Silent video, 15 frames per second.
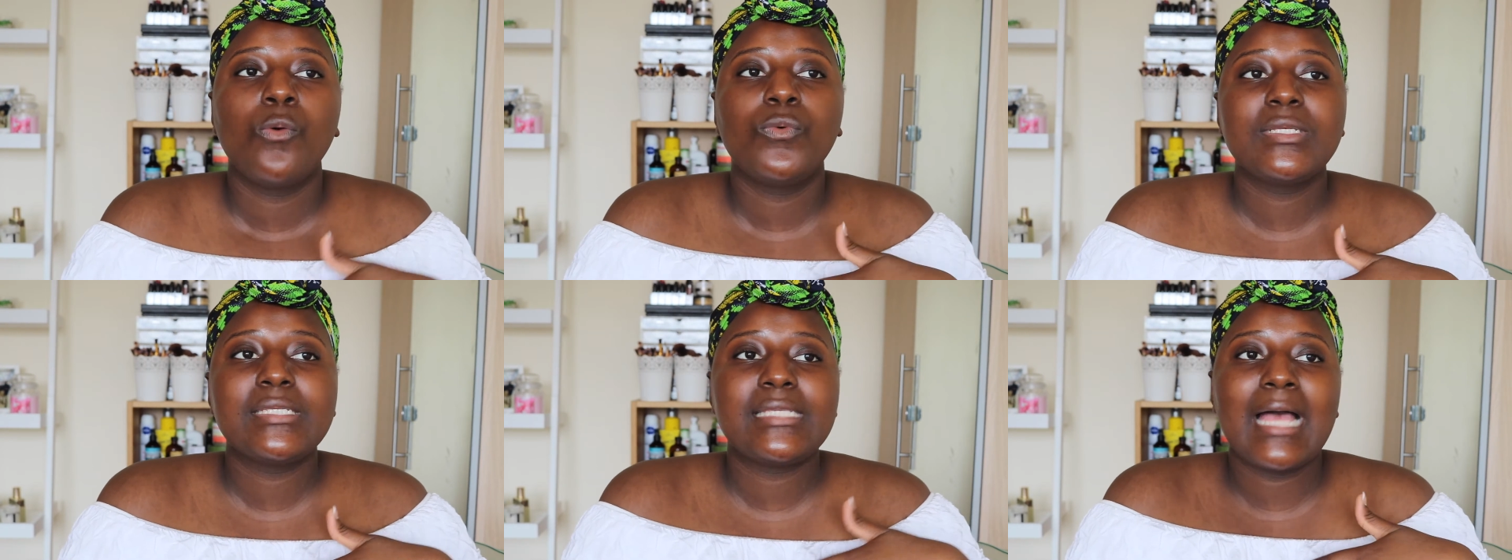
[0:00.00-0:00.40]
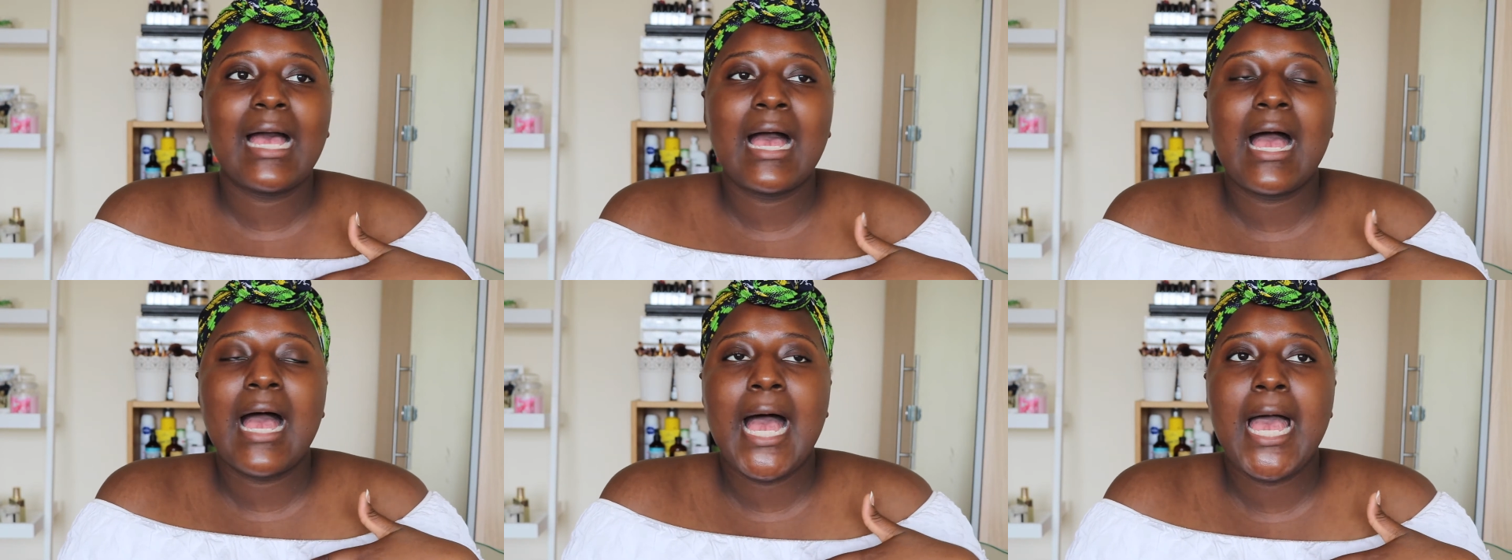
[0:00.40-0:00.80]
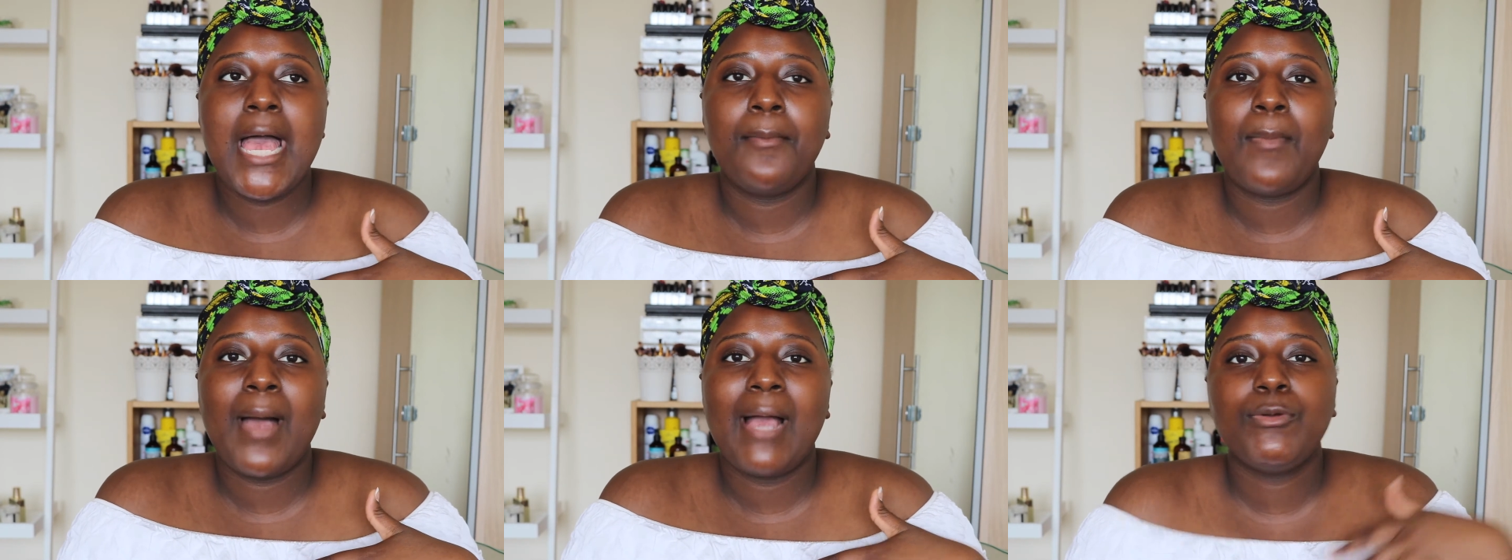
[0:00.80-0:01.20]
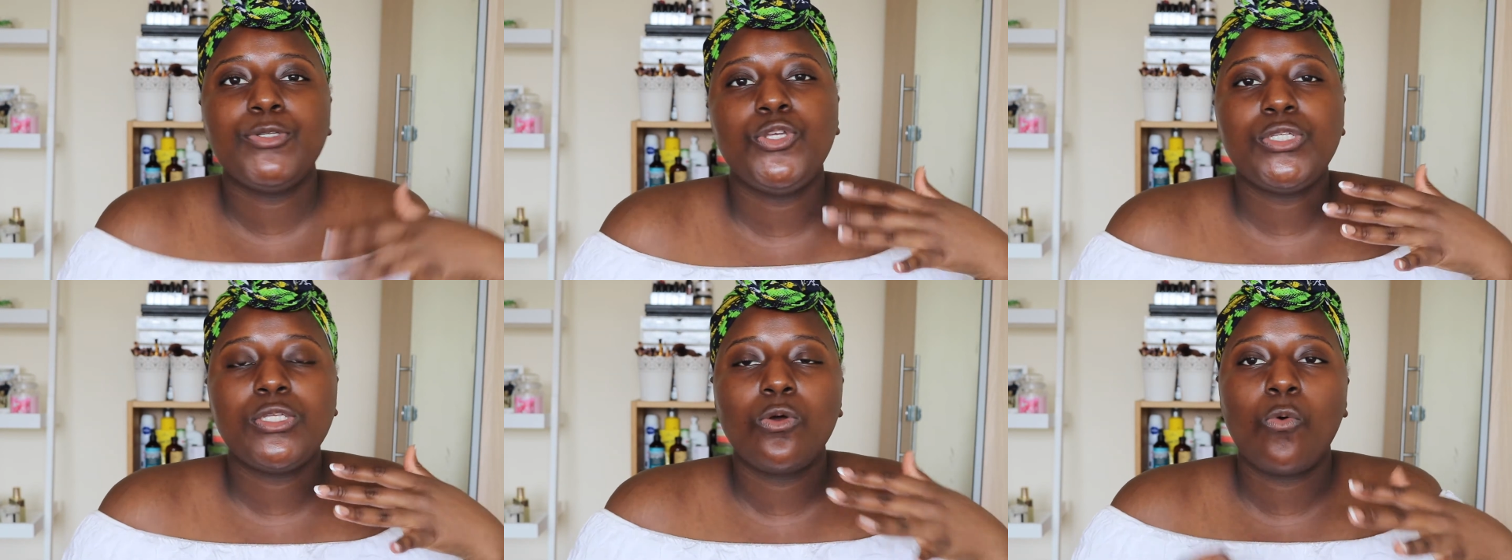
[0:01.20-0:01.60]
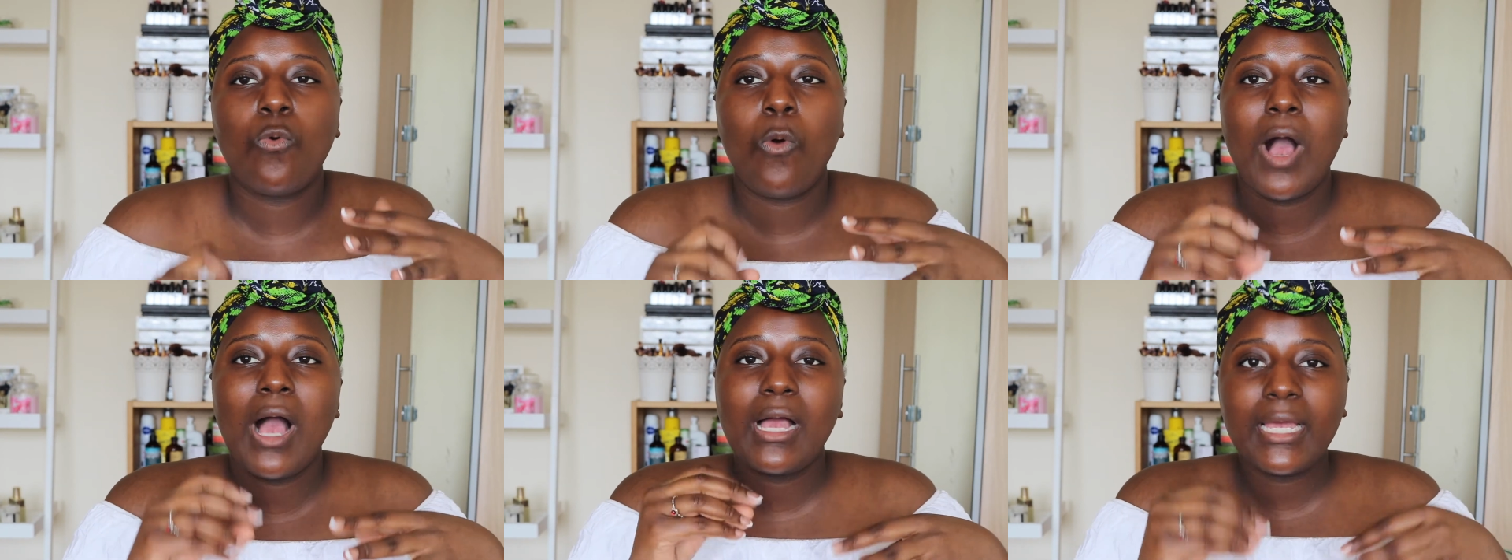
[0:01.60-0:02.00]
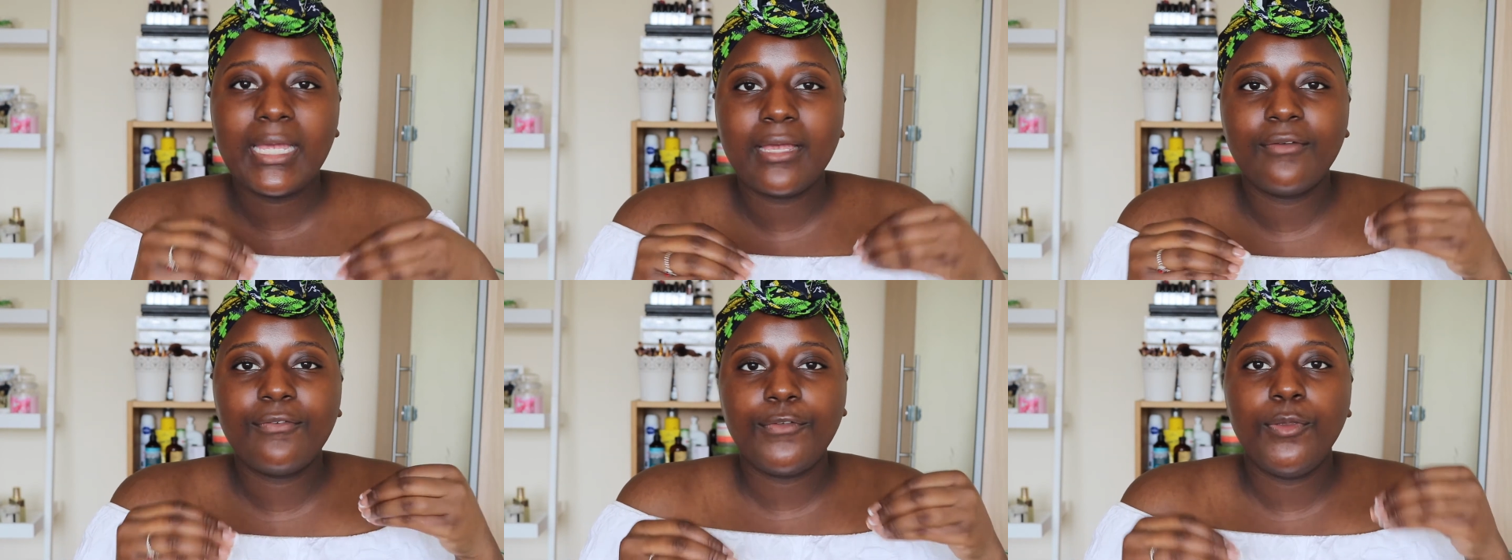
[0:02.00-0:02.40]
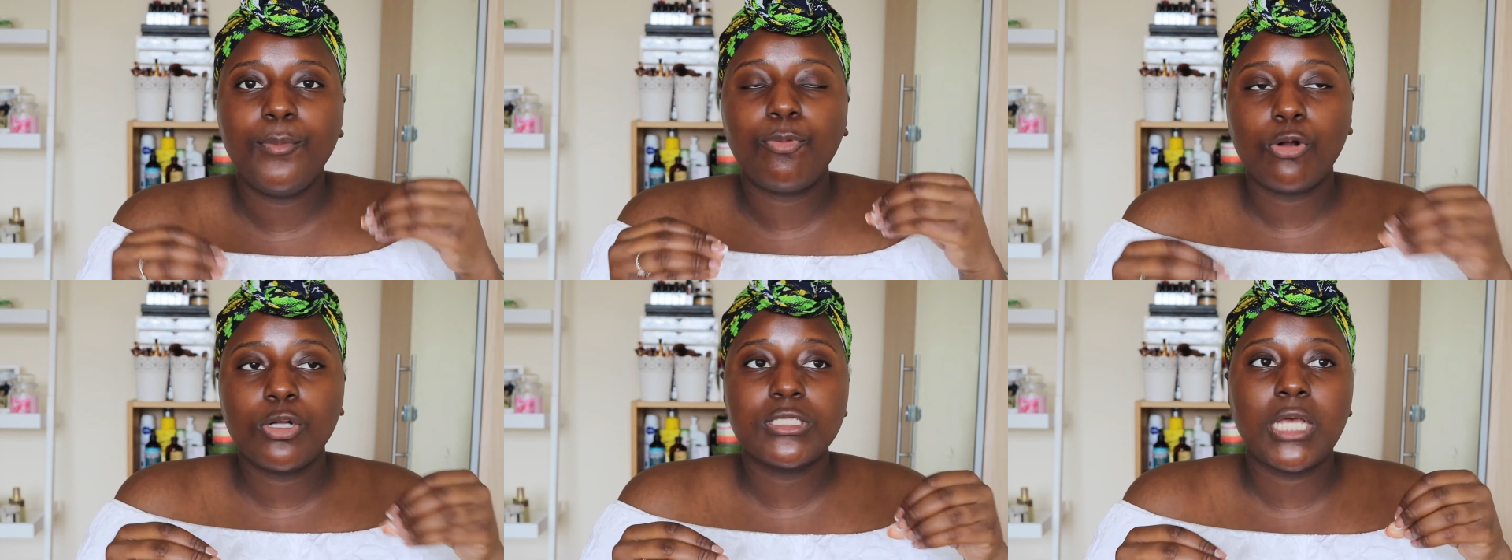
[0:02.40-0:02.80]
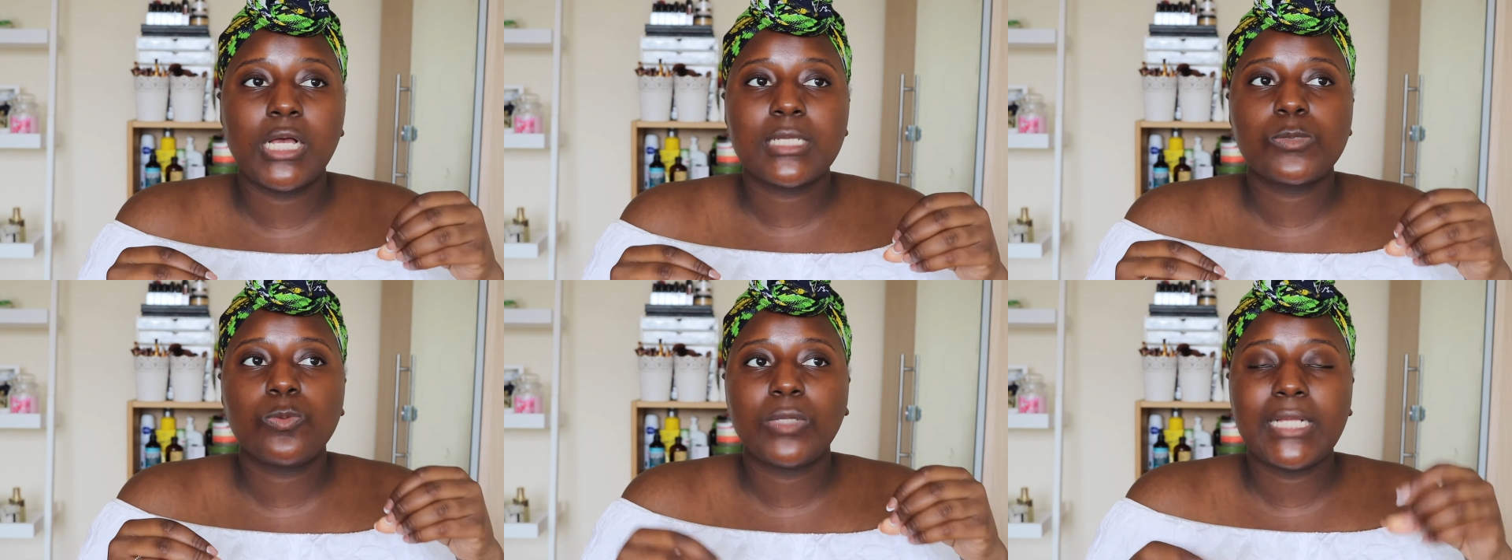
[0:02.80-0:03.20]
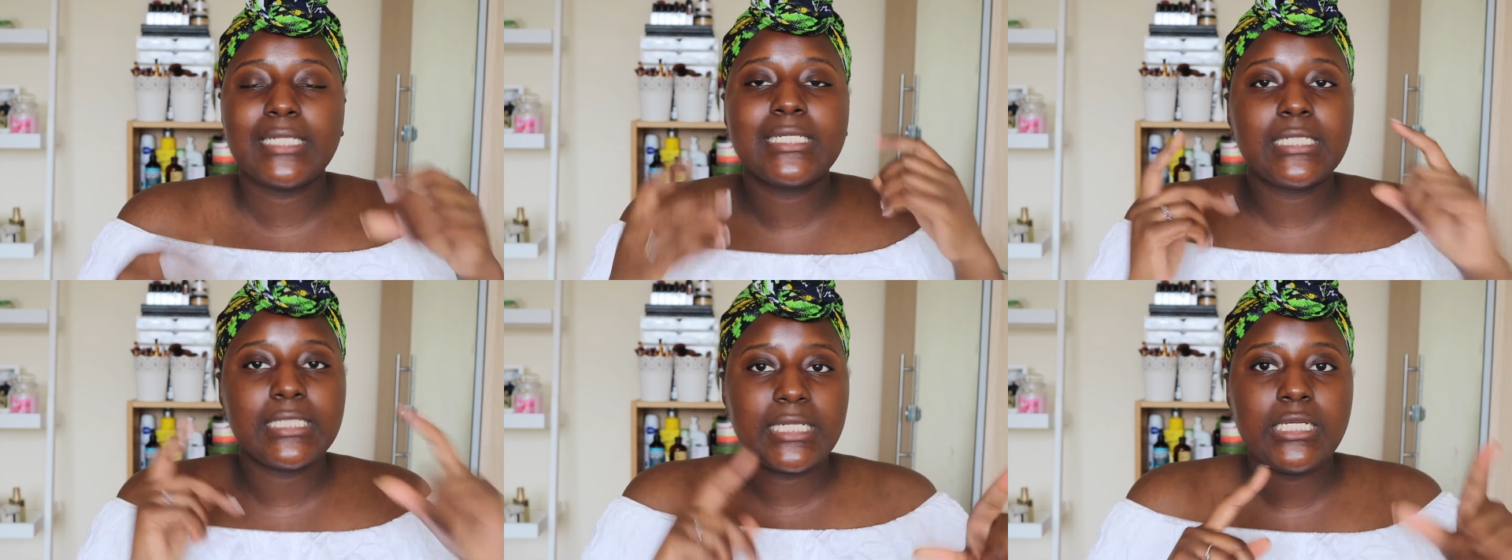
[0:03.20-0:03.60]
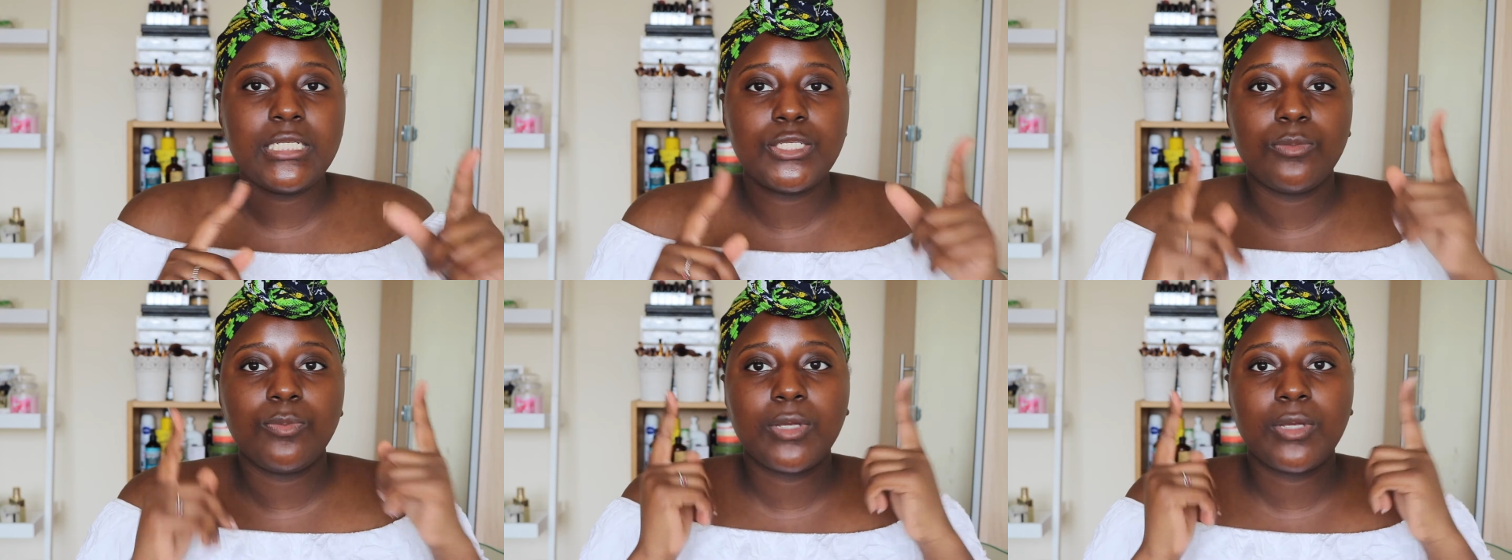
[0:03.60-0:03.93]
was that I was using quite a few products when I didn't need to,